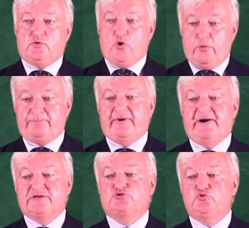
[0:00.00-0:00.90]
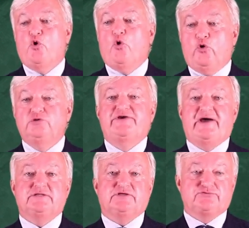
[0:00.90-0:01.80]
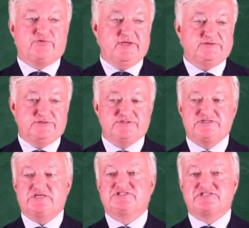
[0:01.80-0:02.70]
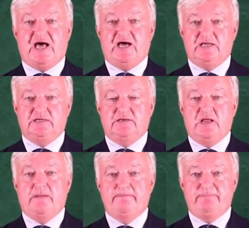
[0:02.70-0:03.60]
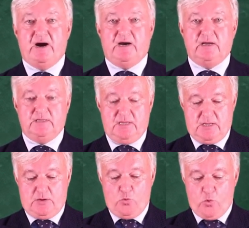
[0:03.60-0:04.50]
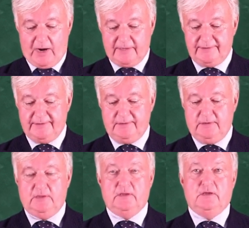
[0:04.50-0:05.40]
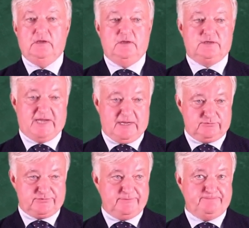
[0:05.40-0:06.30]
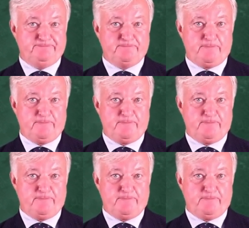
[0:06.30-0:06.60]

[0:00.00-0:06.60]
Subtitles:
compared to all the other treaties signed by one country.